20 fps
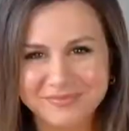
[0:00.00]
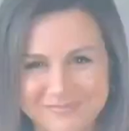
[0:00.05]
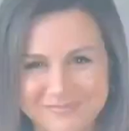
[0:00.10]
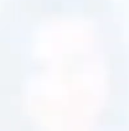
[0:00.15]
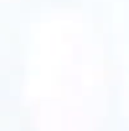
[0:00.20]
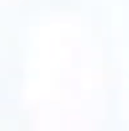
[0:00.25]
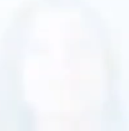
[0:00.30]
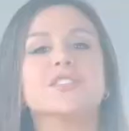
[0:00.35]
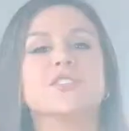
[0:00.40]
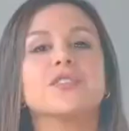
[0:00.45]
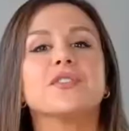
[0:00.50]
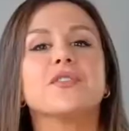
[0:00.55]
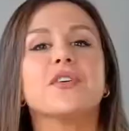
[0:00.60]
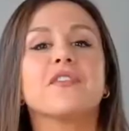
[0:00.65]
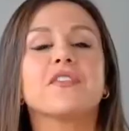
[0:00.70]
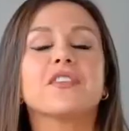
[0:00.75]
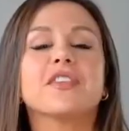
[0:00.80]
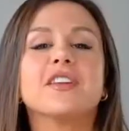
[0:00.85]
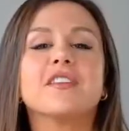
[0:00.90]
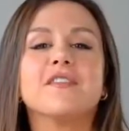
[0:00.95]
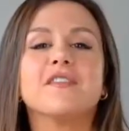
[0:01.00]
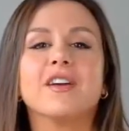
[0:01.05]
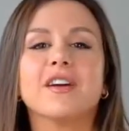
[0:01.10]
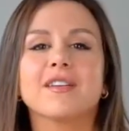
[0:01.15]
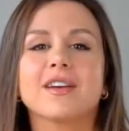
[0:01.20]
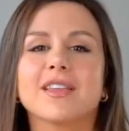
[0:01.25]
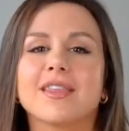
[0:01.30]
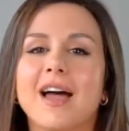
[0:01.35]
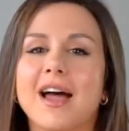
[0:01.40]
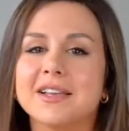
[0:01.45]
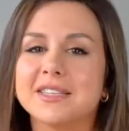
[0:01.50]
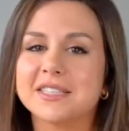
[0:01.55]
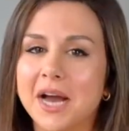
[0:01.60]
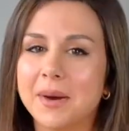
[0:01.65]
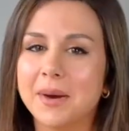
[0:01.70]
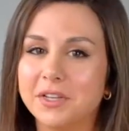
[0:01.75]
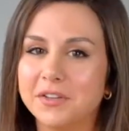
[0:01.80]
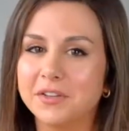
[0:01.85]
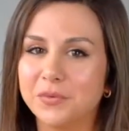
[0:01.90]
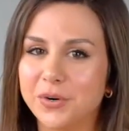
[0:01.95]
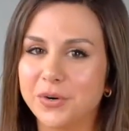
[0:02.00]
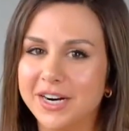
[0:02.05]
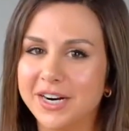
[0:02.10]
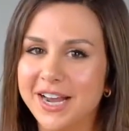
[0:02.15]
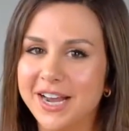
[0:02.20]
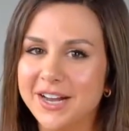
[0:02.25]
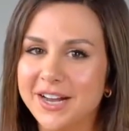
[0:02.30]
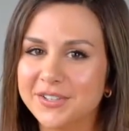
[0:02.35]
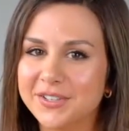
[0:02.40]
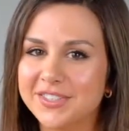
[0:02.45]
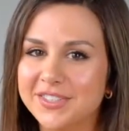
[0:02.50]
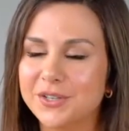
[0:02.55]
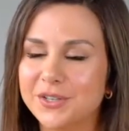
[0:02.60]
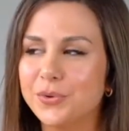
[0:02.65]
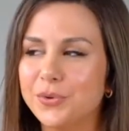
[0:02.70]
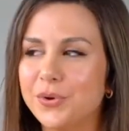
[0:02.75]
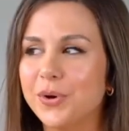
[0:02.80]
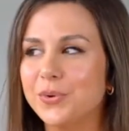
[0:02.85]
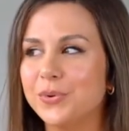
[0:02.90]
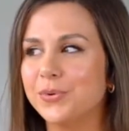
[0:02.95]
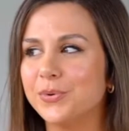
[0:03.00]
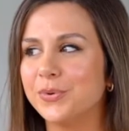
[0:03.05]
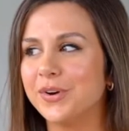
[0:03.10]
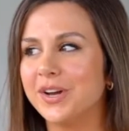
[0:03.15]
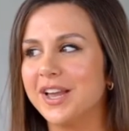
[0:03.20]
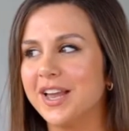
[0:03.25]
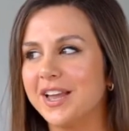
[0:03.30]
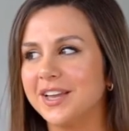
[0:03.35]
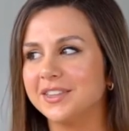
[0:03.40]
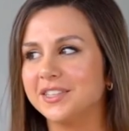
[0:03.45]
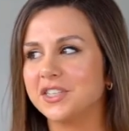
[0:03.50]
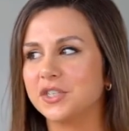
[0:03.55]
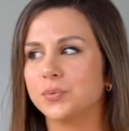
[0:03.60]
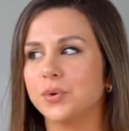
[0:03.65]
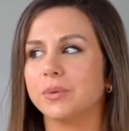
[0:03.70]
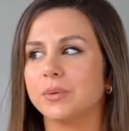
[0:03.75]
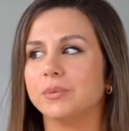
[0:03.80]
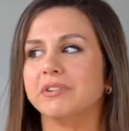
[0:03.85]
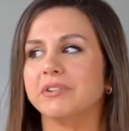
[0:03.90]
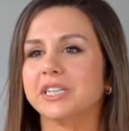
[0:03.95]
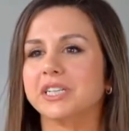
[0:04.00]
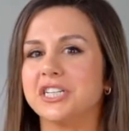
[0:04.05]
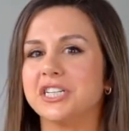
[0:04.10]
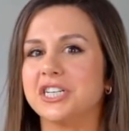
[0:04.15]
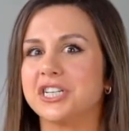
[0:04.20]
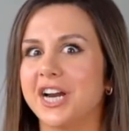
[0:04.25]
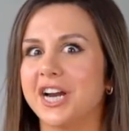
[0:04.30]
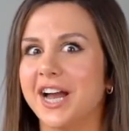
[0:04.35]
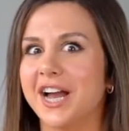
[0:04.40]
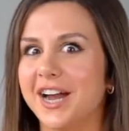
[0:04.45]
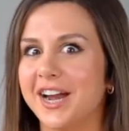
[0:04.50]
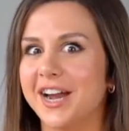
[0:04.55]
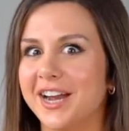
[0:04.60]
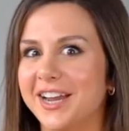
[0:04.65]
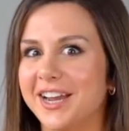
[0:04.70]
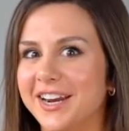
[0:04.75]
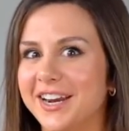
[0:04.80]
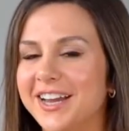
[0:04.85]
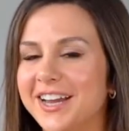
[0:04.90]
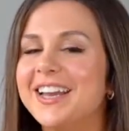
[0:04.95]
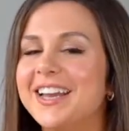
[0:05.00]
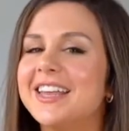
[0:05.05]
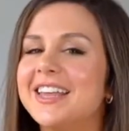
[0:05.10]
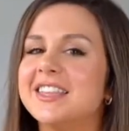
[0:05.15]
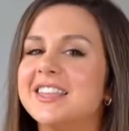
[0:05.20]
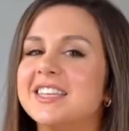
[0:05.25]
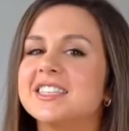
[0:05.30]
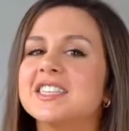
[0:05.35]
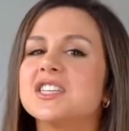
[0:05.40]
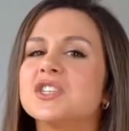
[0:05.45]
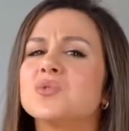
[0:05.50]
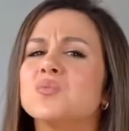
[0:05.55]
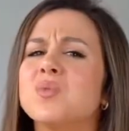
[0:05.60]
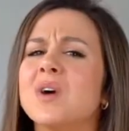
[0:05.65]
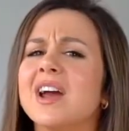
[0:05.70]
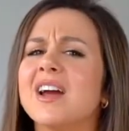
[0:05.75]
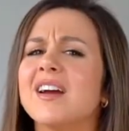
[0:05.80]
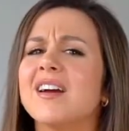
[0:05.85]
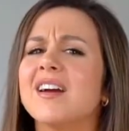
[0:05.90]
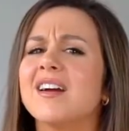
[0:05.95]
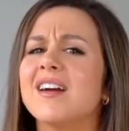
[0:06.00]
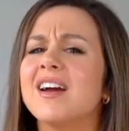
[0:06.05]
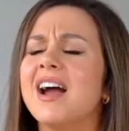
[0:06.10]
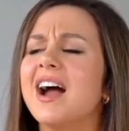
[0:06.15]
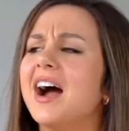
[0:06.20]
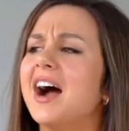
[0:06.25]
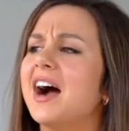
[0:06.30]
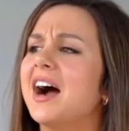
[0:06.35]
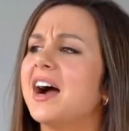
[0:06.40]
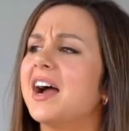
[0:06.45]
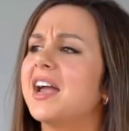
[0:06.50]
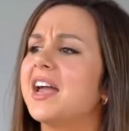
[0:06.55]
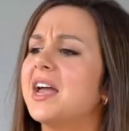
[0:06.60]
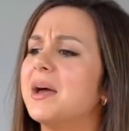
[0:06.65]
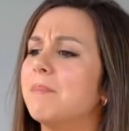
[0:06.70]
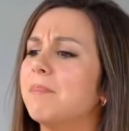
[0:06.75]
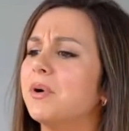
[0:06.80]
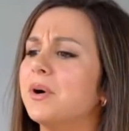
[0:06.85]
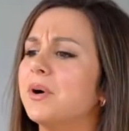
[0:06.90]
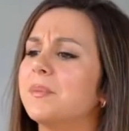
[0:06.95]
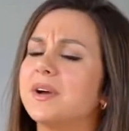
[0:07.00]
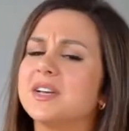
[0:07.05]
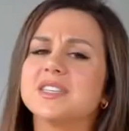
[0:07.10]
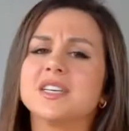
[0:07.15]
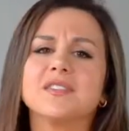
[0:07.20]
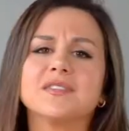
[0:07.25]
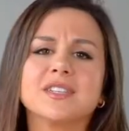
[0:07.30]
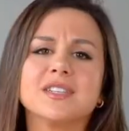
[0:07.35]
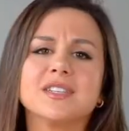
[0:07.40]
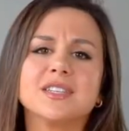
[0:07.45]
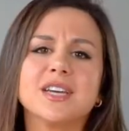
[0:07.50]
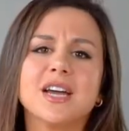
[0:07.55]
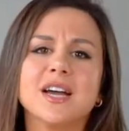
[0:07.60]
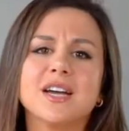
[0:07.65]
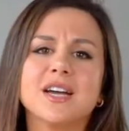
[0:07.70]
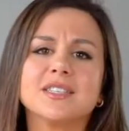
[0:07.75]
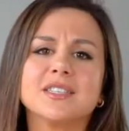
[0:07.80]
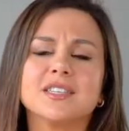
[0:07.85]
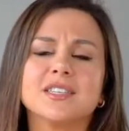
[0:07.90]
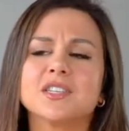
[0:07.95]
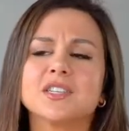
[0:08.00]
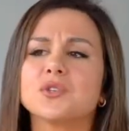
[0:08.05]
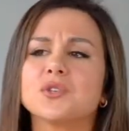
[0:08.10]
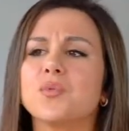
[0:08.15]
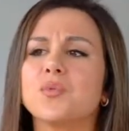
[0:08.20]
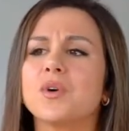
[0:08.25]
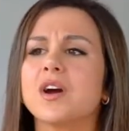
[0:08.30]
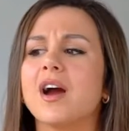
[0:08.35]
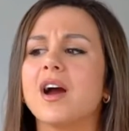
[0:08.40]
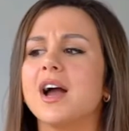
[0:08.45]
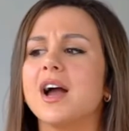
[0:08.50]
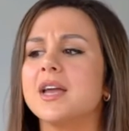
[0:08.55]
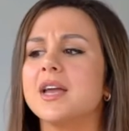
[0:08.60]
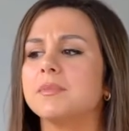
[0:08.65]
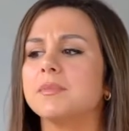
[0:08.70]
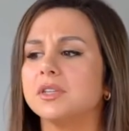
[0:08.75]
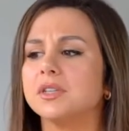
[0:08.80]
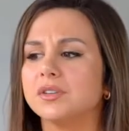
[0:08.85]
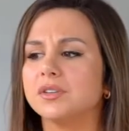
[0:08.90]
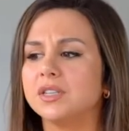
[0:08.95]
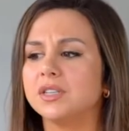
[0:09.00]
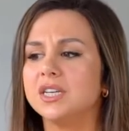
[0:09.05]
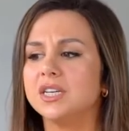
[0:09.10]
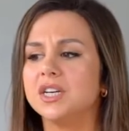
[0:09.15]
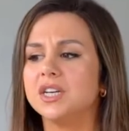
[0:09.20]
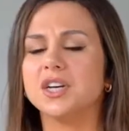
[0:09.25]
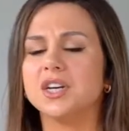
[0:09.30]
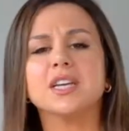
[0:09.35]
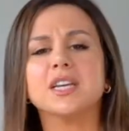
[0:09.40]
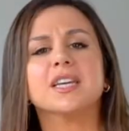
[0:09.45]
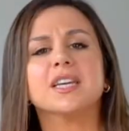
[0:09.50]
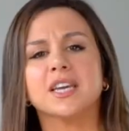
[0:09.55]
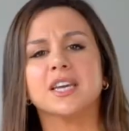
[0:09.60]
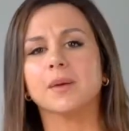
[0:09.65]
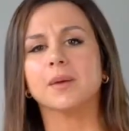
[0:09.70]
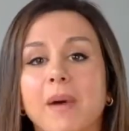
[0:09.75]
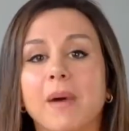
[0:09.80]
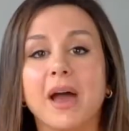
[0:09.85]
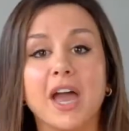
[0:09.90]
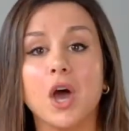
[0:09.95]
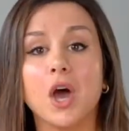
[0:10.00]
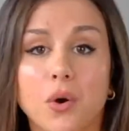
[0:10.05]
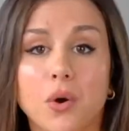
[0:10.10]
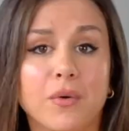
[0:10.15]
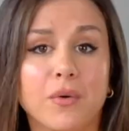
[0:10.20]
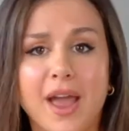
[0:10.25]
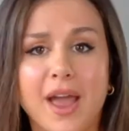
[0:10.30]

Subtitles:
right, guys, so for the very last couple of workouts, this is where we really shine. This is where I am putting myself to the test. This is where I am literally gonna kick my own